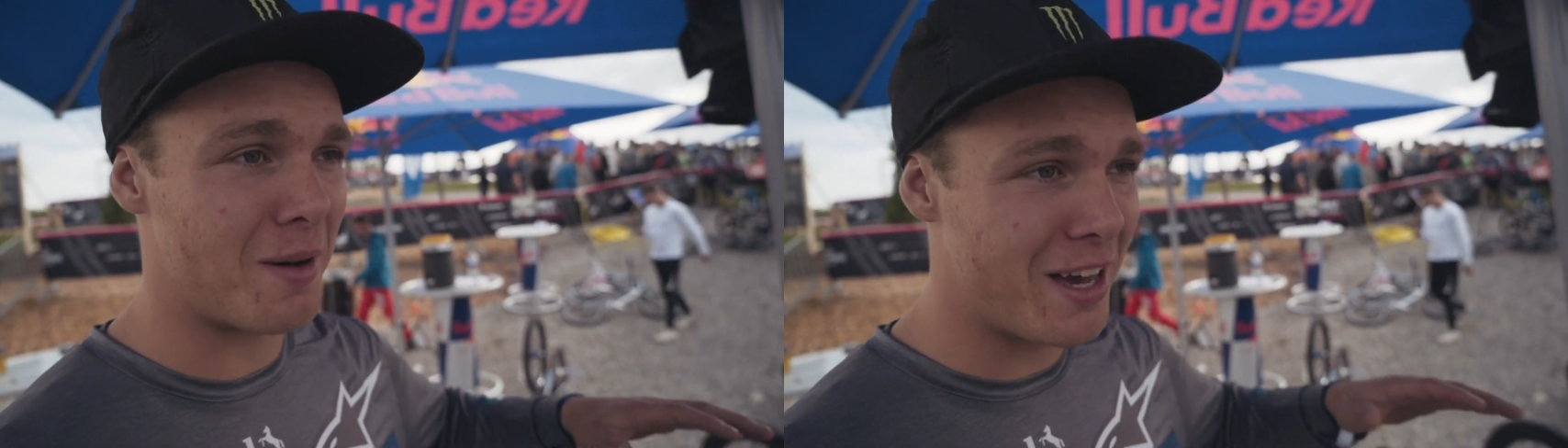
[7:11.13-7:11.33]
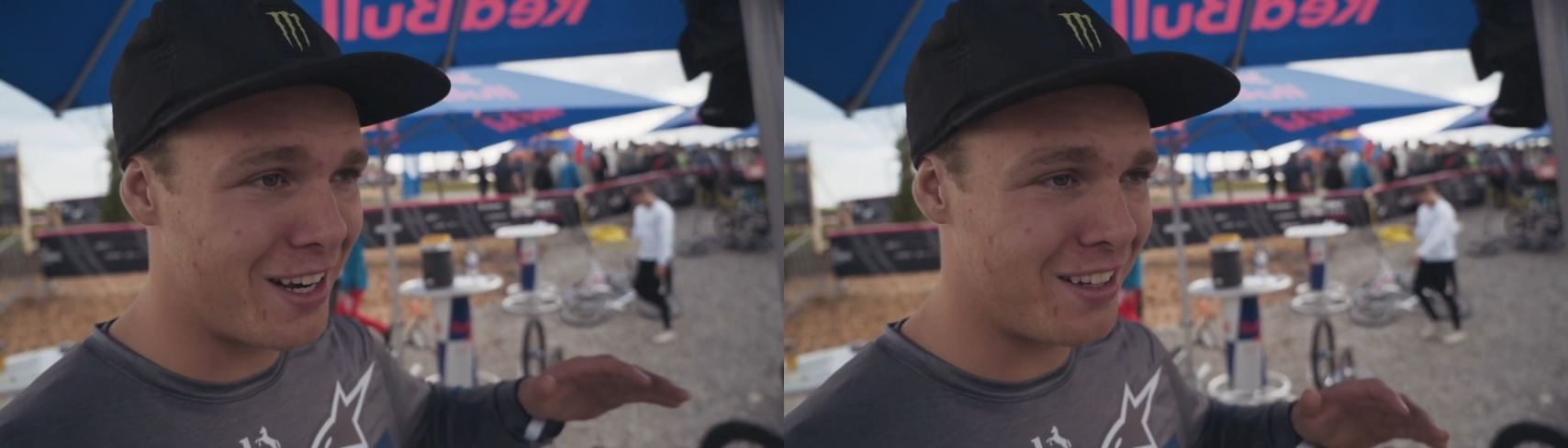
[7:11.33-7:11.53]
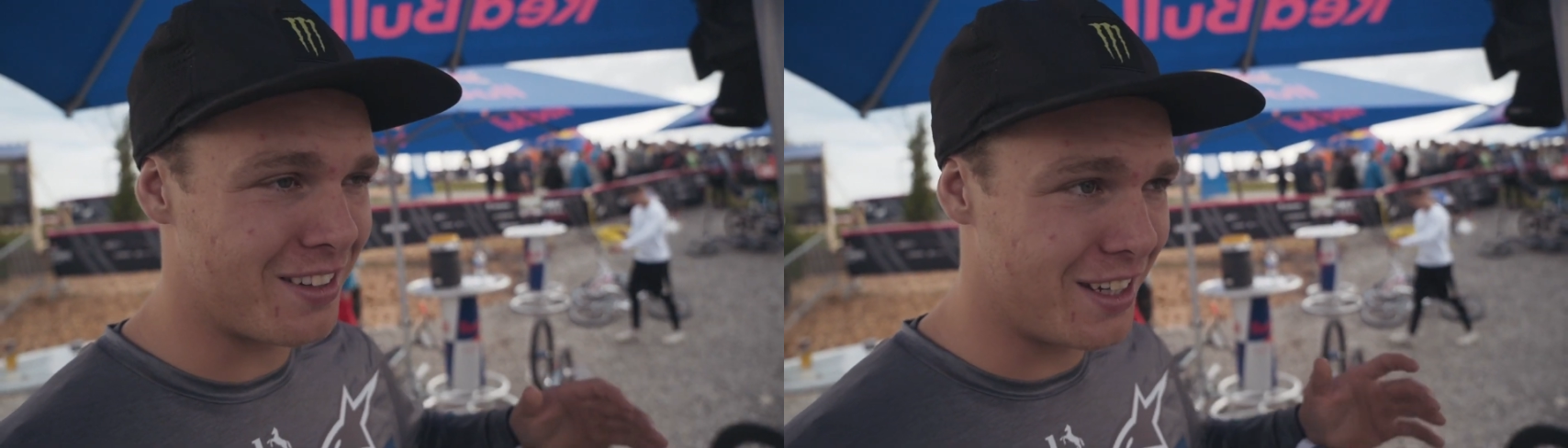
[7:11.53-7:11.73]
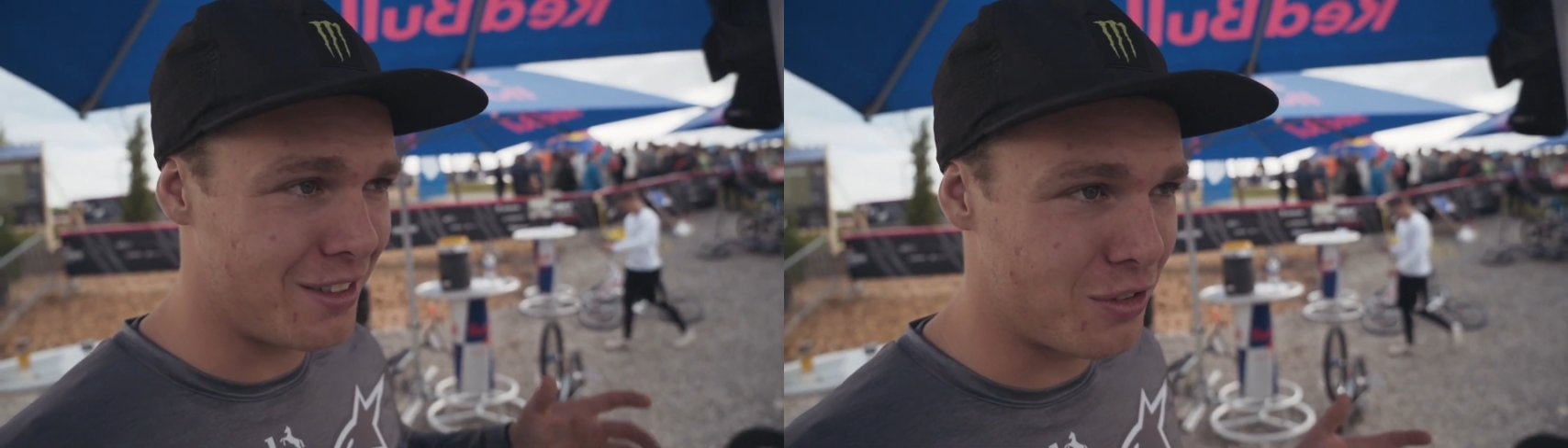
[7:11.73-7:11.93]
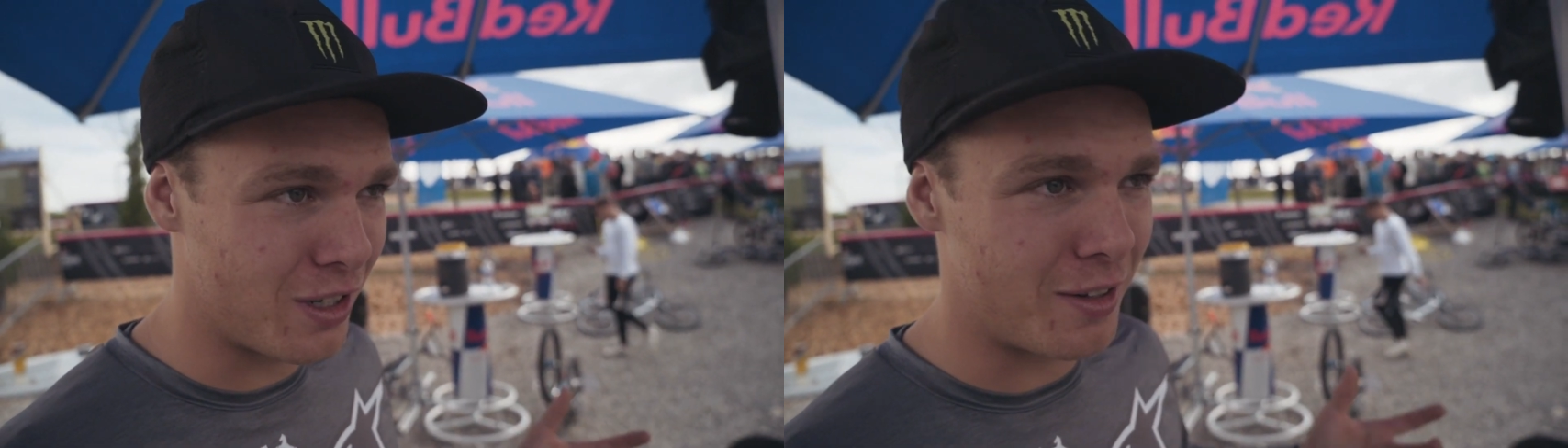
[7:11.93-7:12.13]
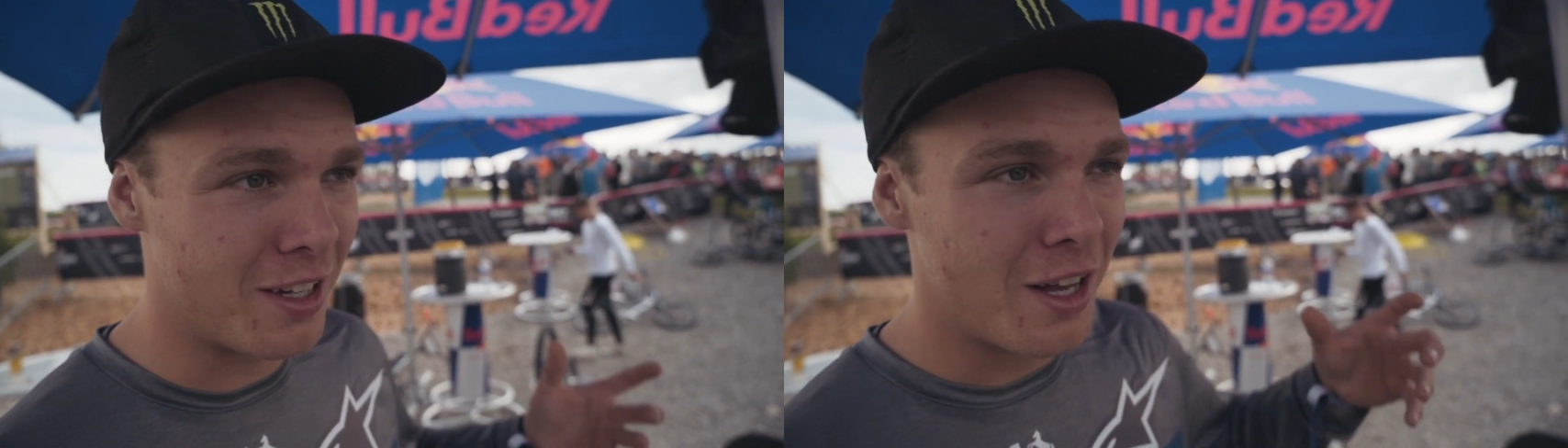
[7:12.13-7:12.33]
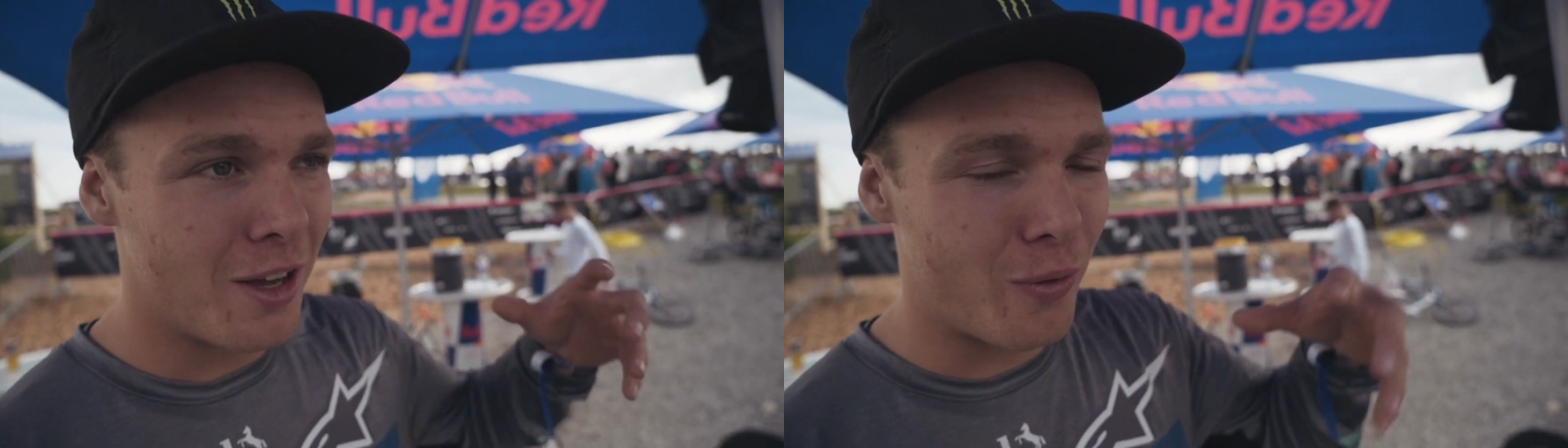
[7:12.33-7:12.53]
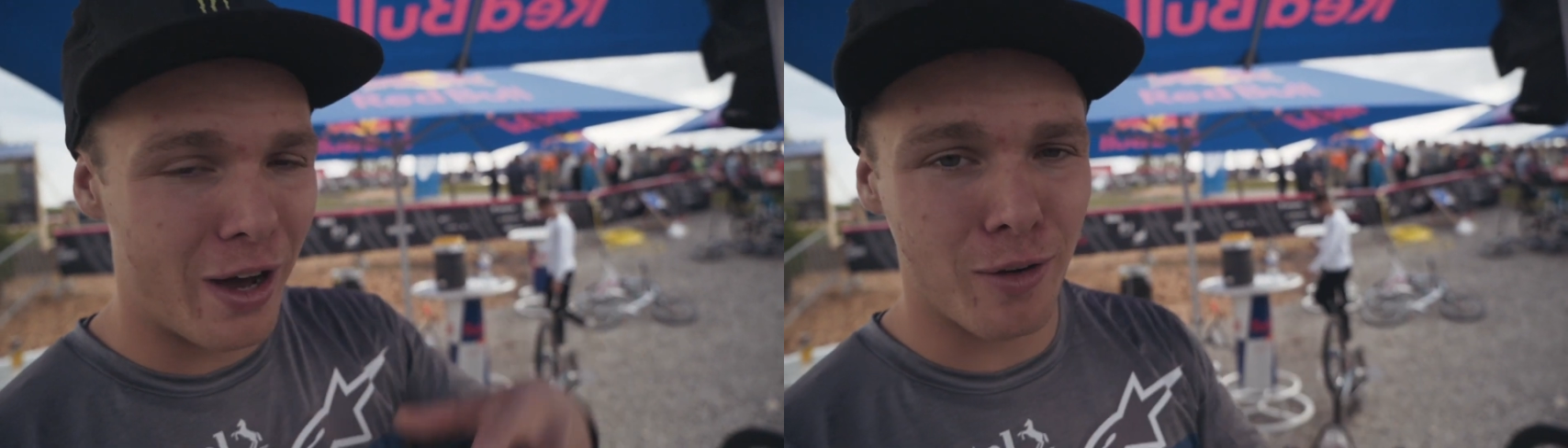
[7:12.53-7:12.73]
I made it into the
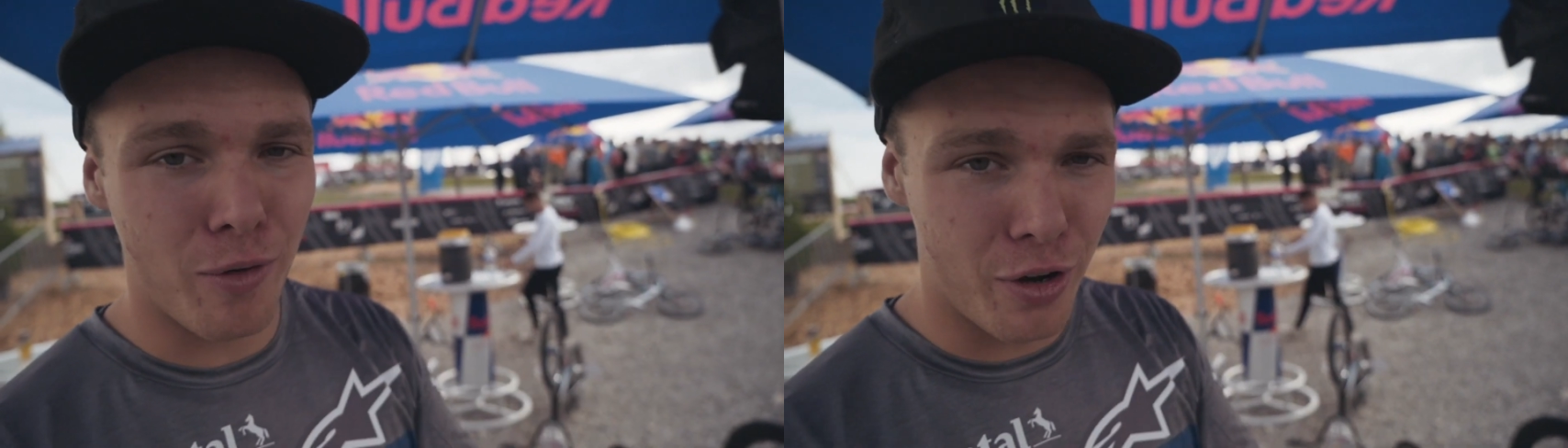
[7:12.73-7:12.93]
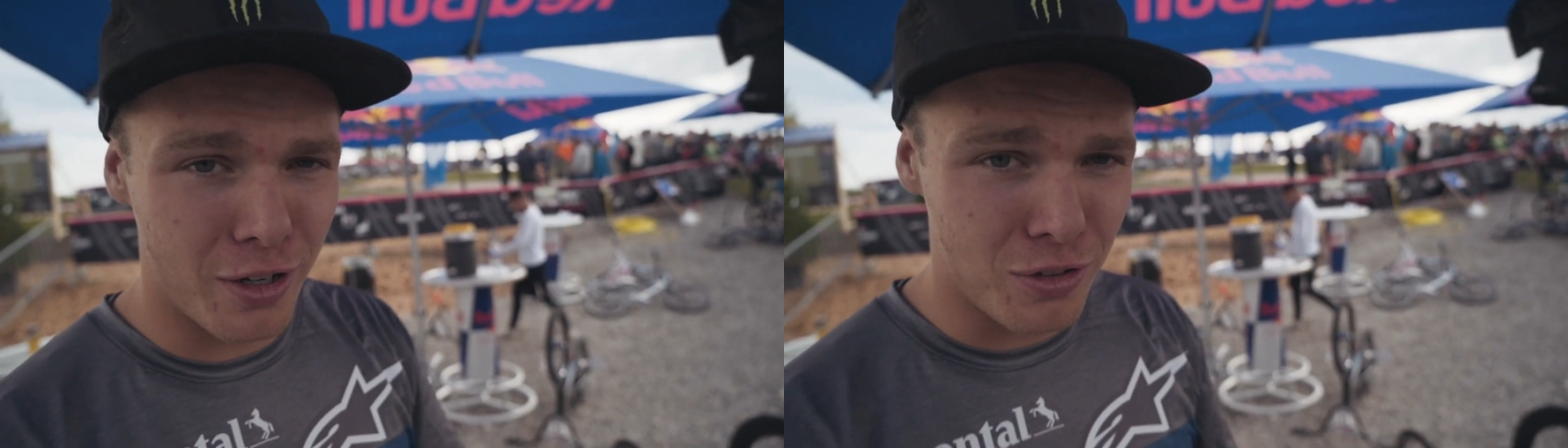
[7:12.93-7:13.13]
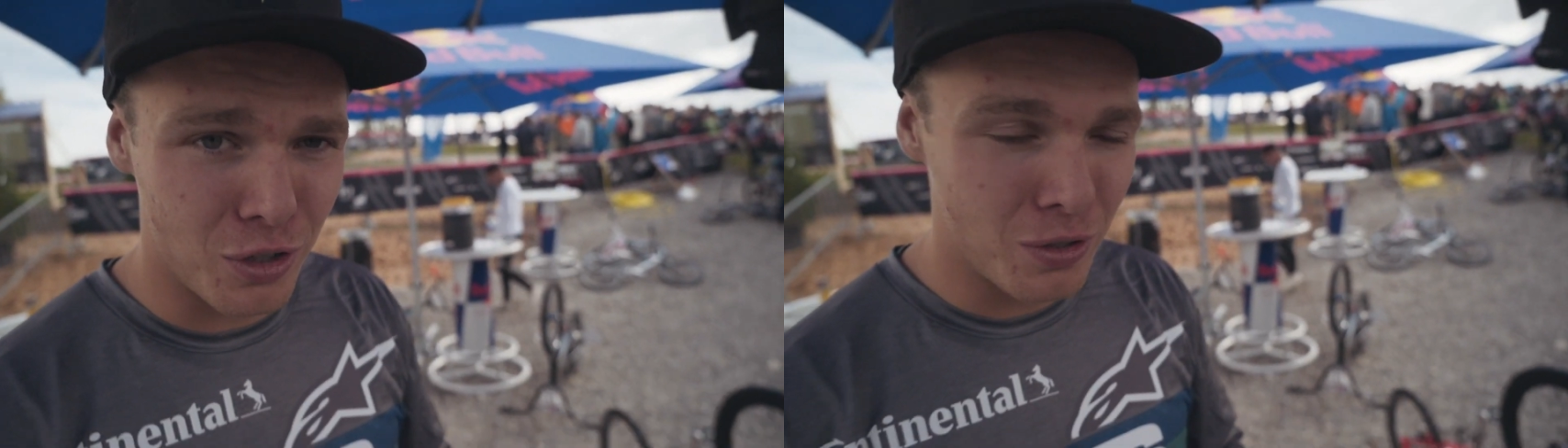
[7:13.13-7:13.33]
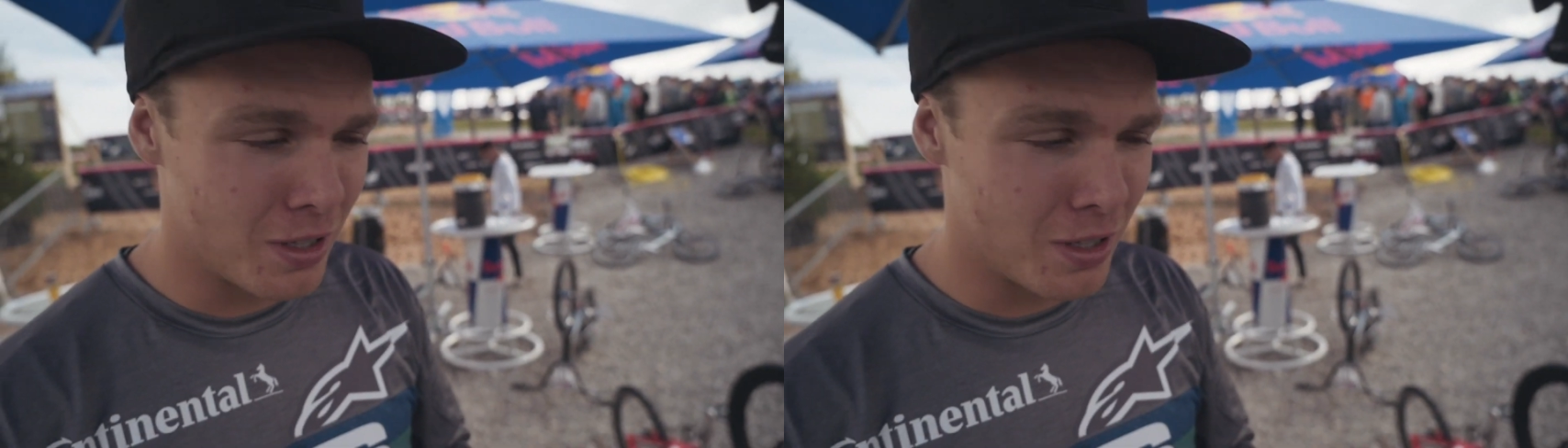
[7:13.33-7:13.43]
round of 32.